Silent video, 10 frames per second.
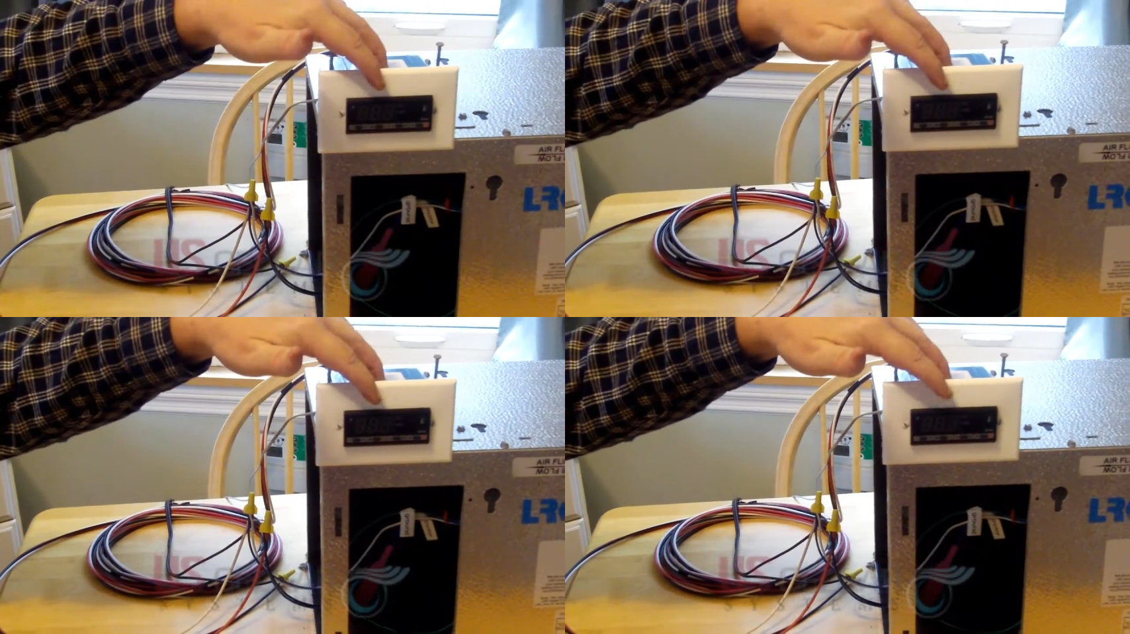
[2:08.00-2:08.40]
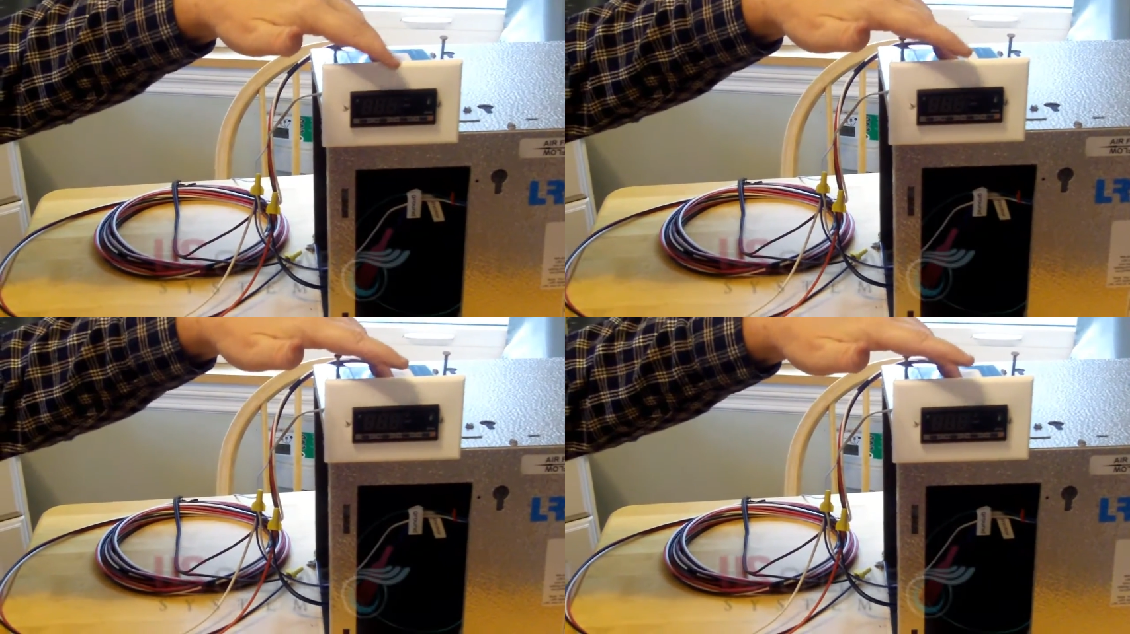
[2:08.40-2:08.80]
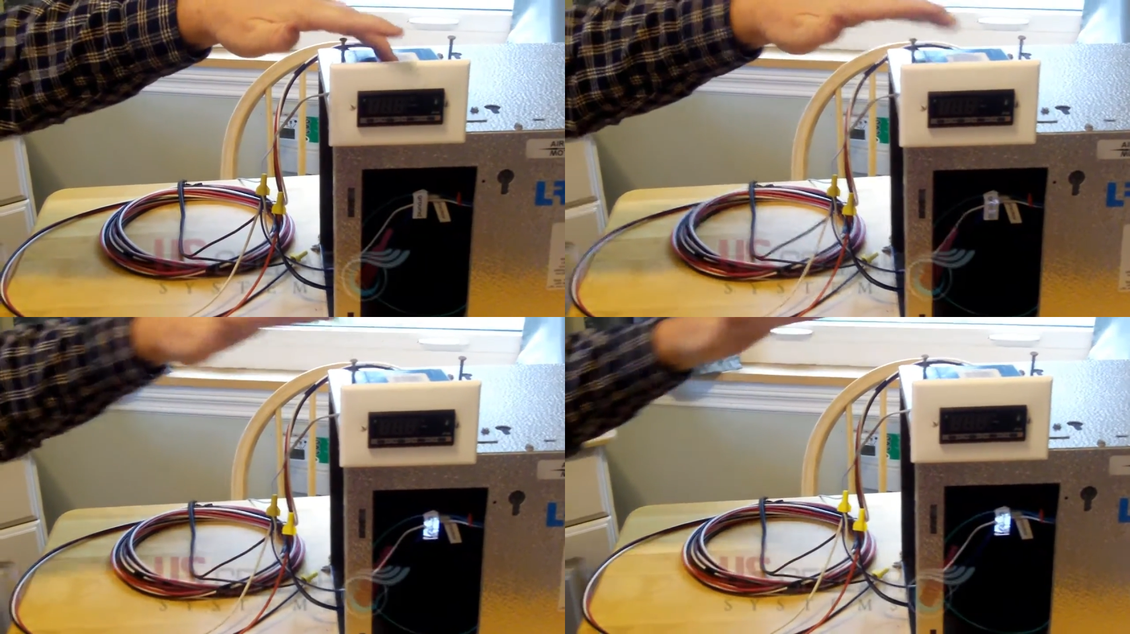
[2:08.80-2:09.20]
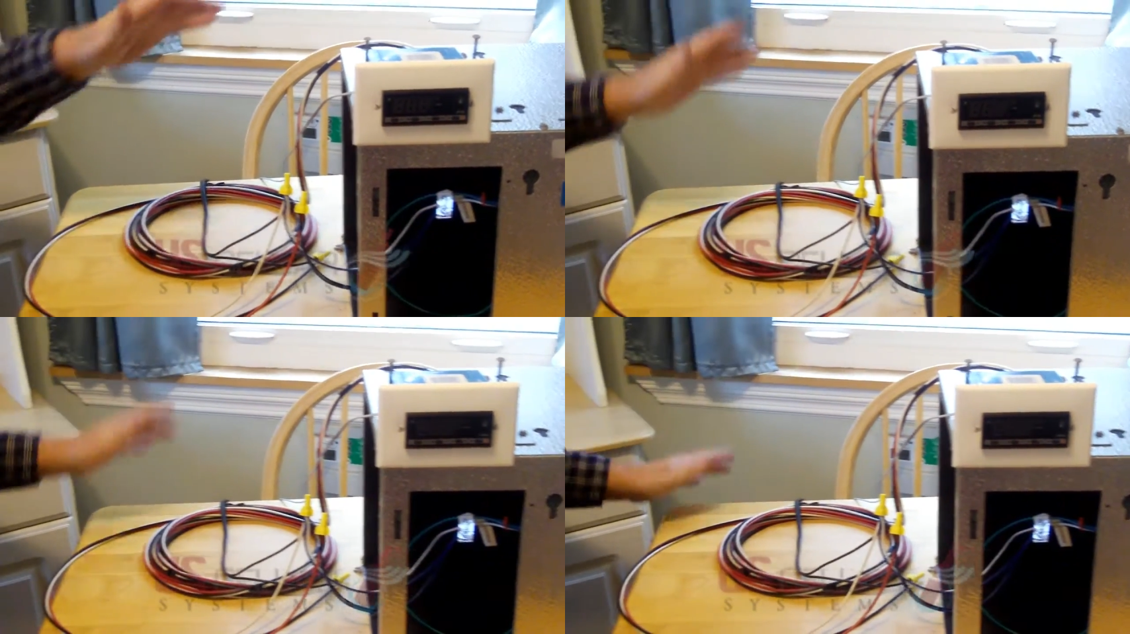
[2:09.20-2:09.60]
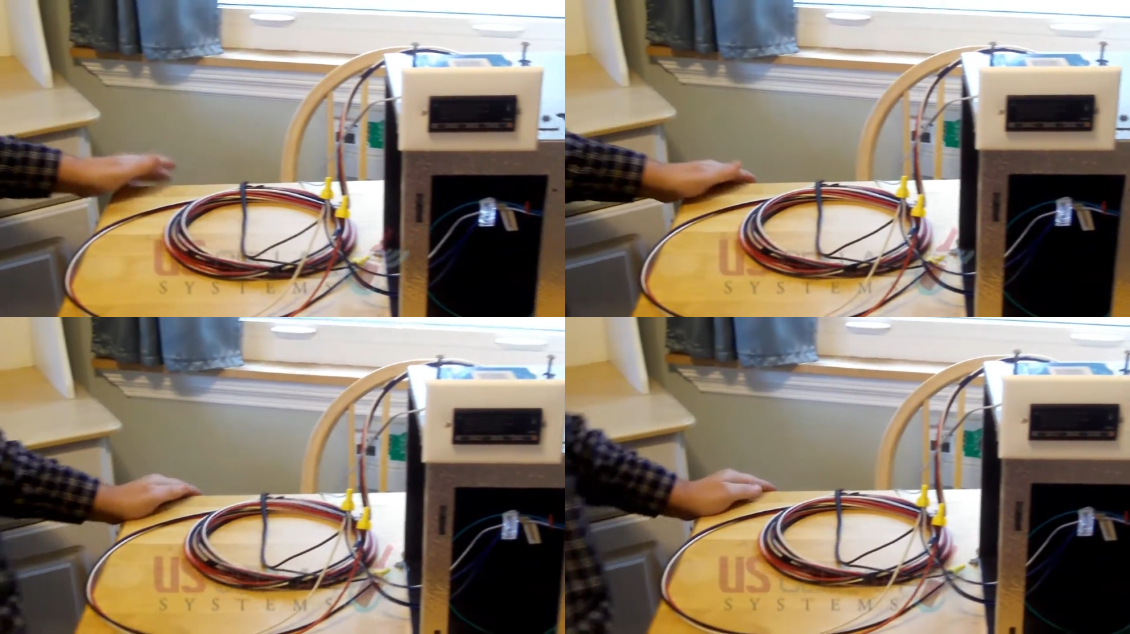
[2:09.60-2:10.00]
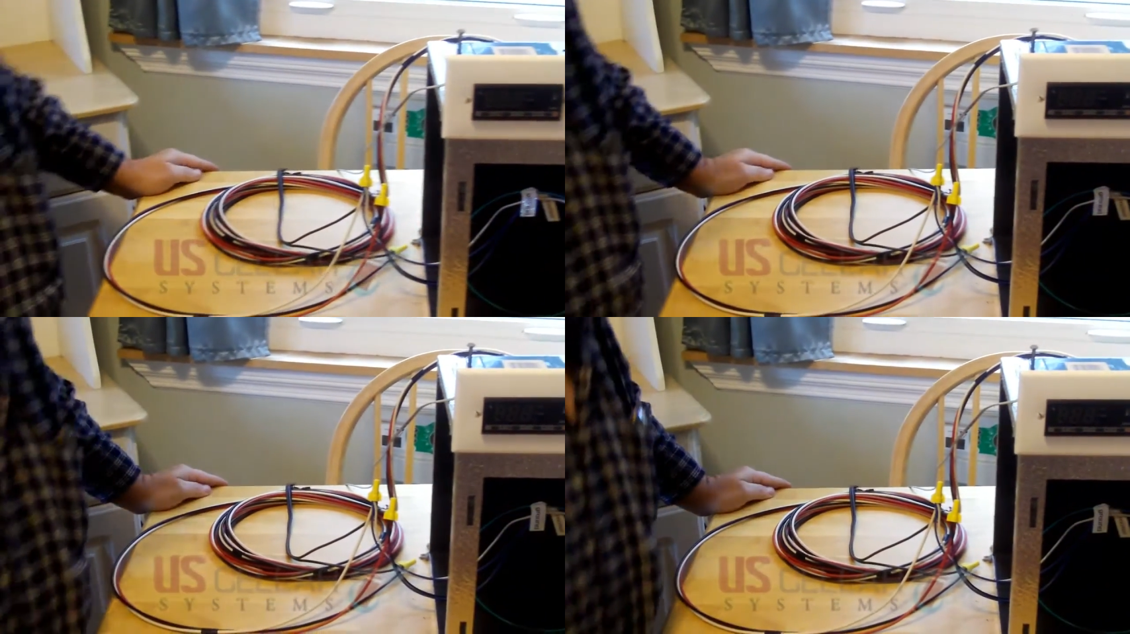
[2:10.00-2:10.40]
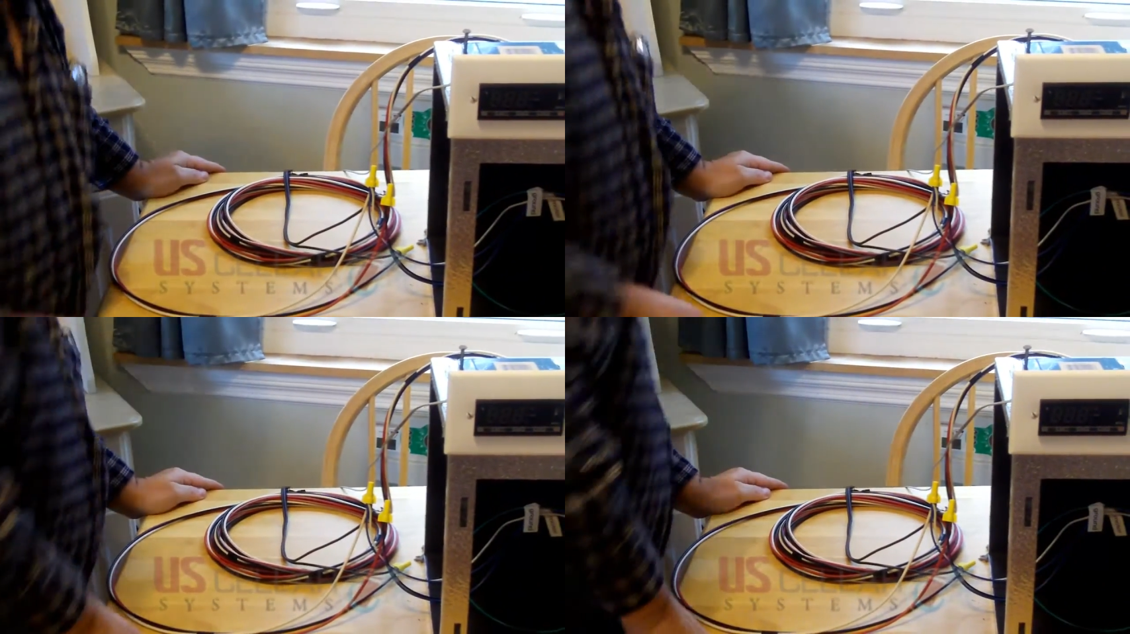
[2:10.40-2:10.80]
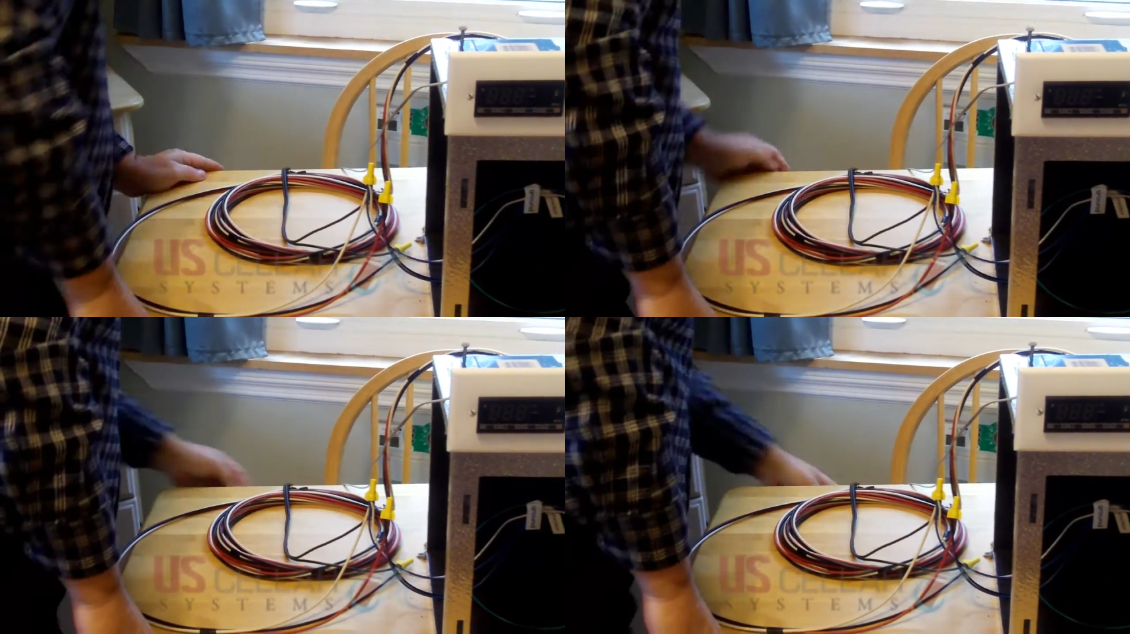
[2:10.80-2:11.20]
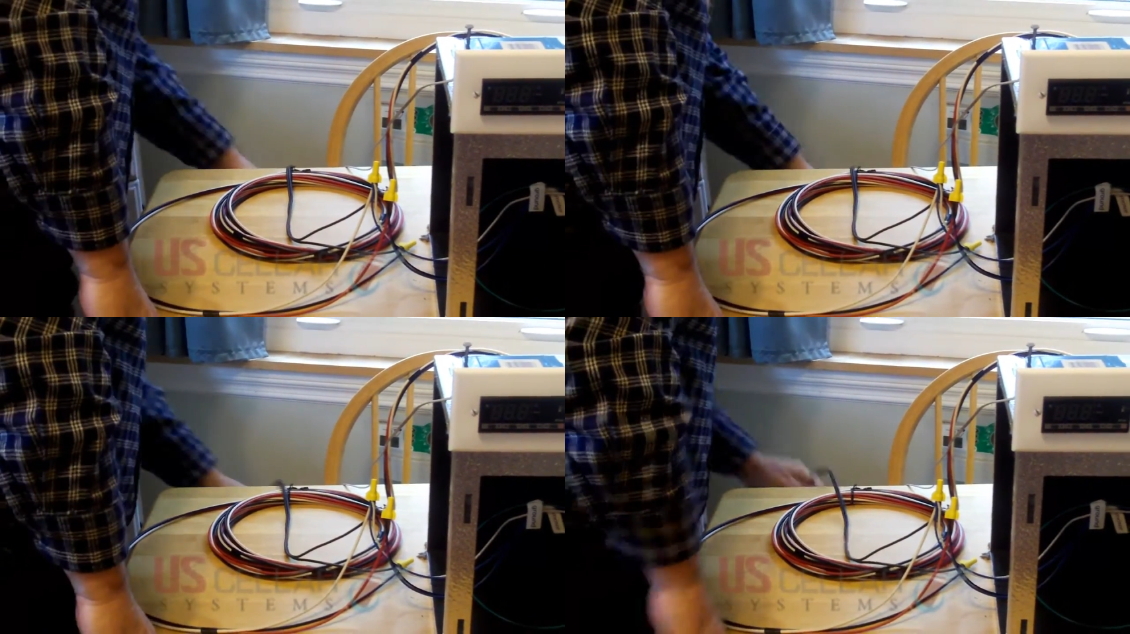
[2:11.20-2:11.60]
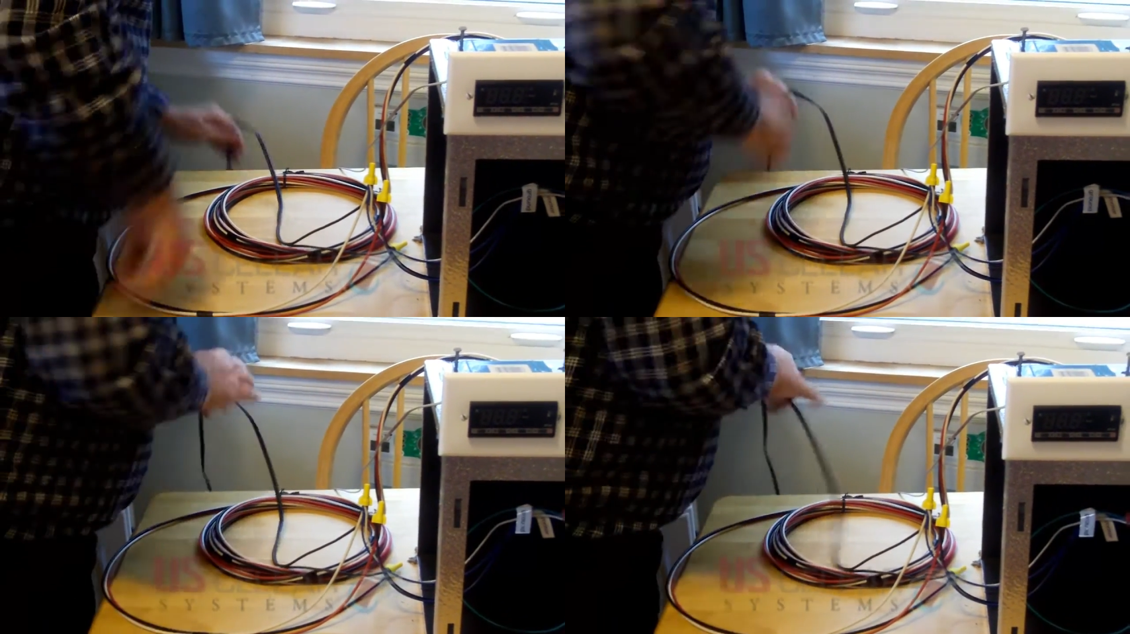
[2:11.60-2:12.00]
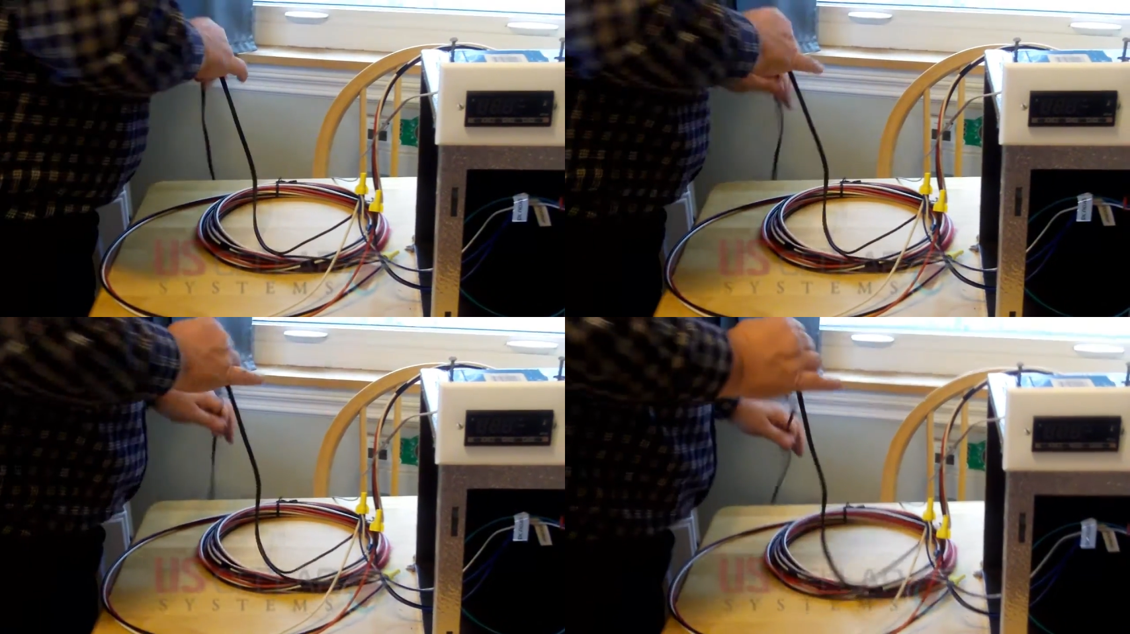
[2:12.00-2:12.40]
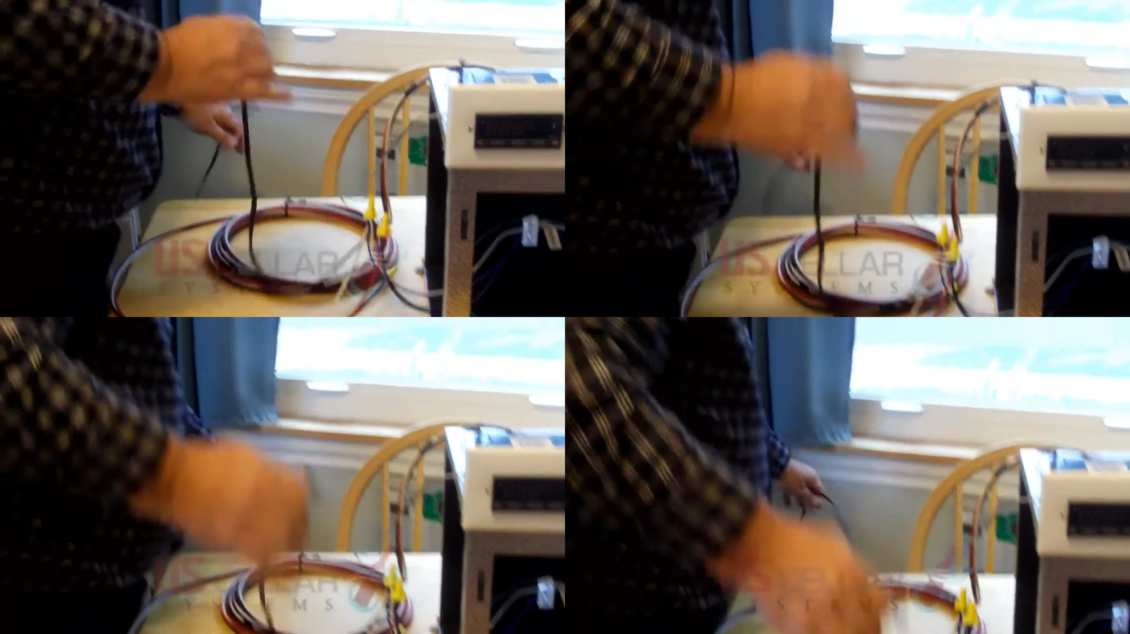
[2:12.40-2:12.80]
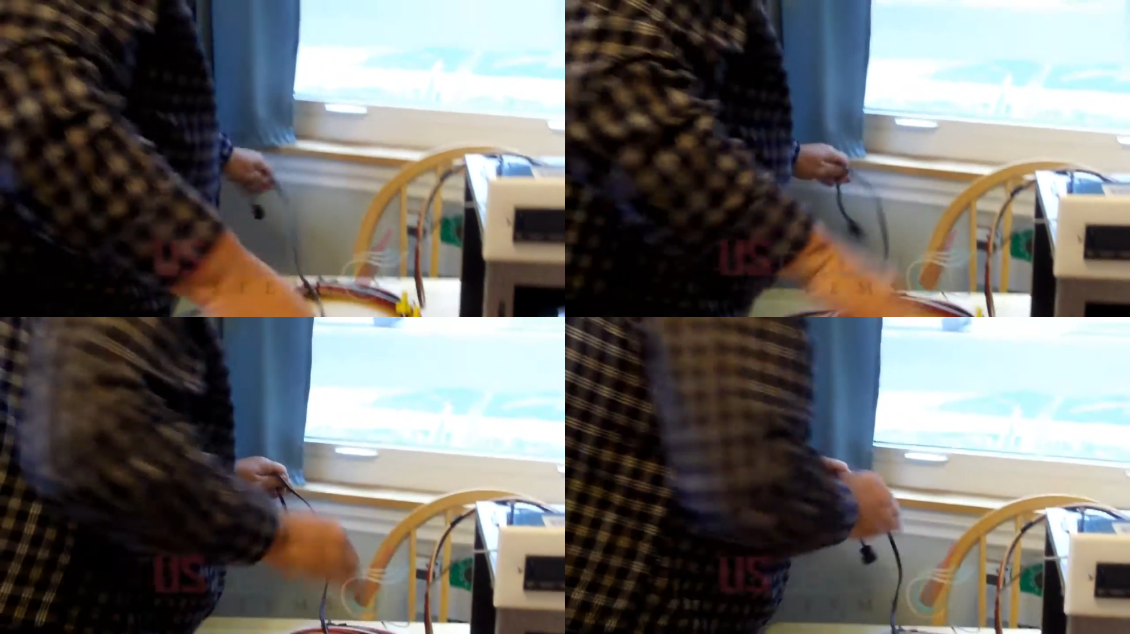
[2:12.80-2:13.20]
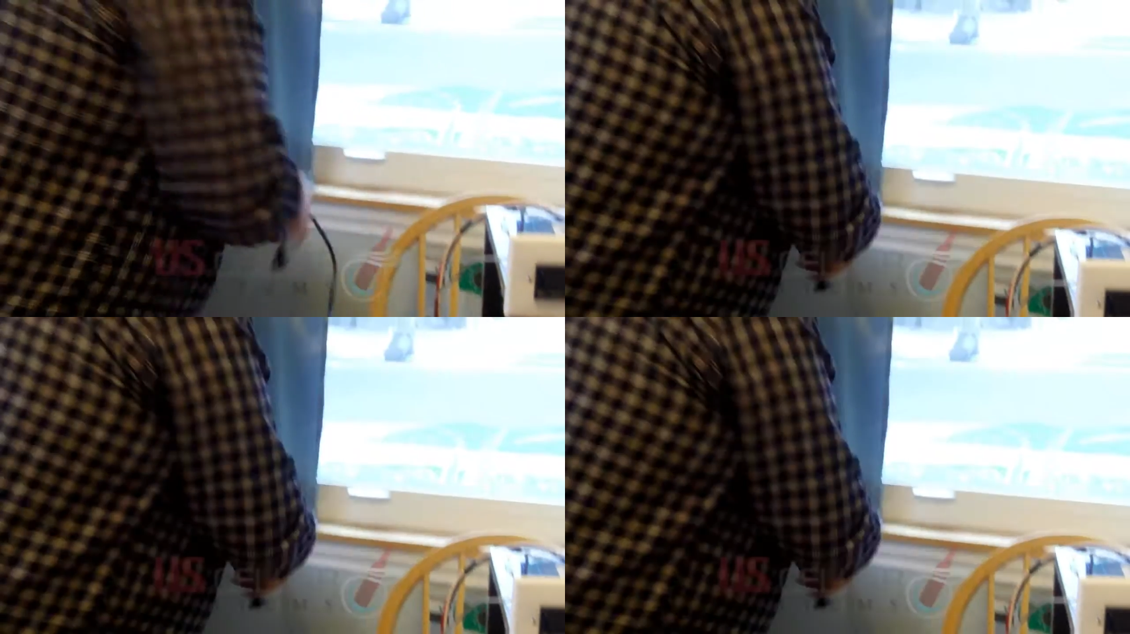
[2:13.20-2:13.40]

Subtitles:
Nobody's mouth can be seen.